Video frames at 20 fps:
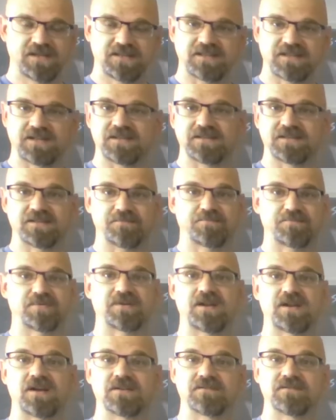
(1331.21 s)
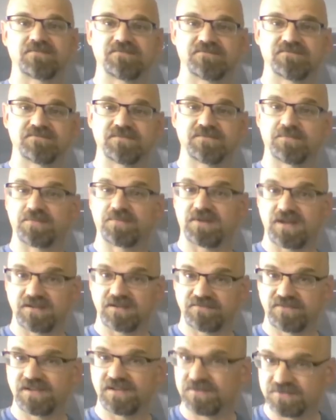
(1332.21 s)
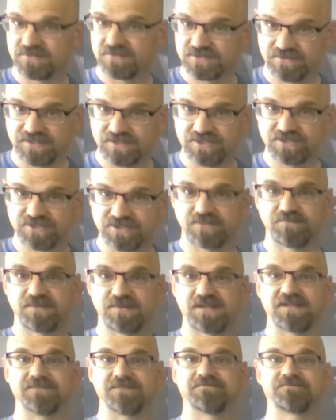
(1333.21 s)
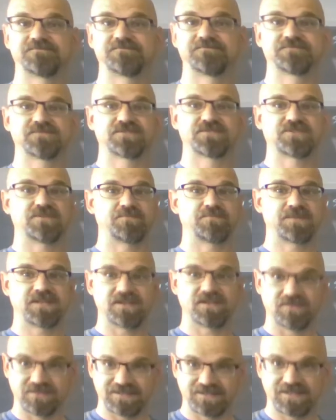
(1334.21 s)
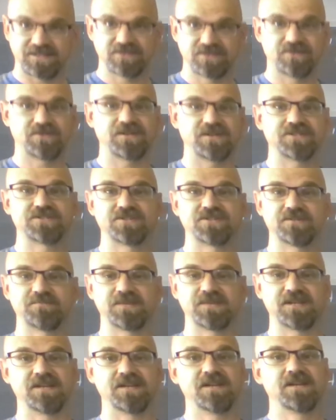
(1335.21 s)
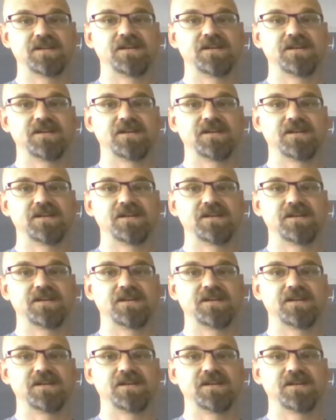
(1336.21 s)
that if the pornography industry should be illegal, it should be